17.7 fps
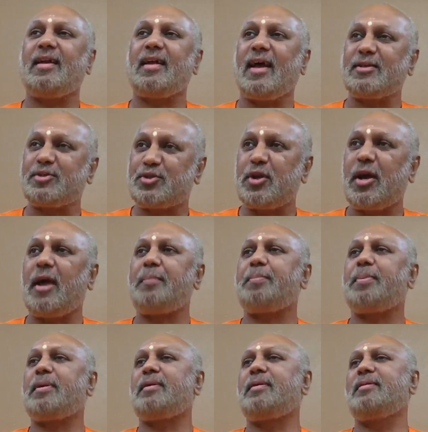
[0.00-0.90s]
It has to
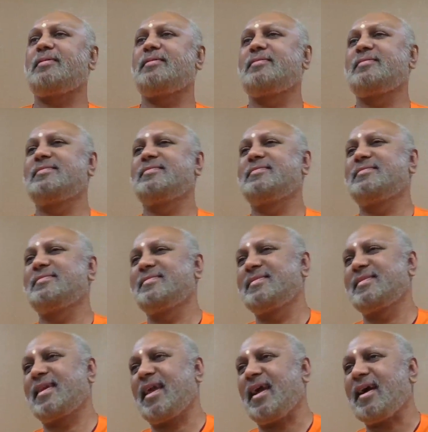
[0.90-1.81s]
happen.
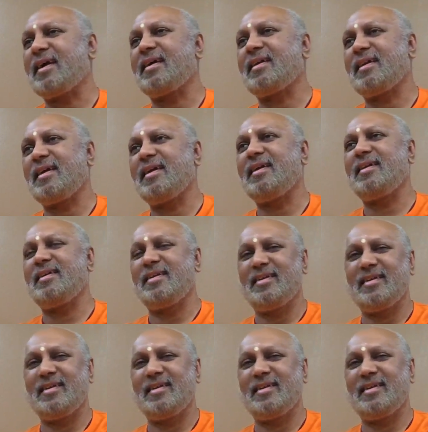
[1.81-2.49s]
Kya kare?